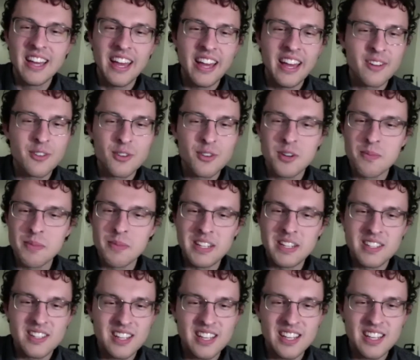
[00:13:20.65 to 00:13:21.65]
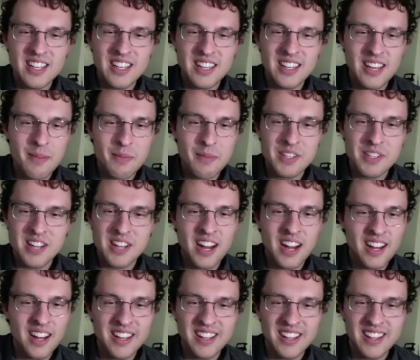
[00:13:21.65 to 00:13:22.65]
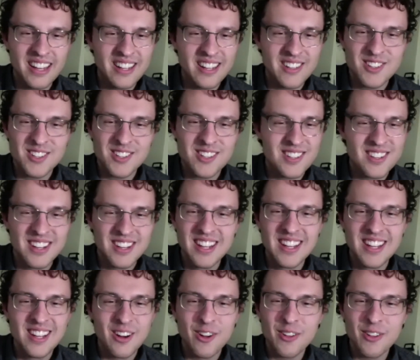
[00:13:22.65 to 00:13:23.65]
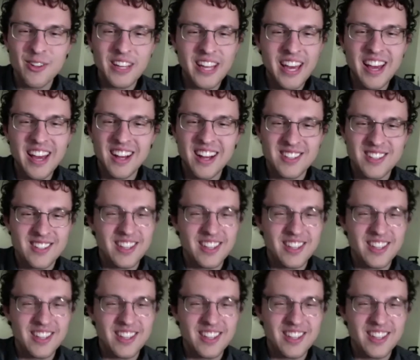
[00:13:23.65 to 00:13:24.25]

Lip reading: Andrew Kaminsky, Emma Zai, like just all the chaos.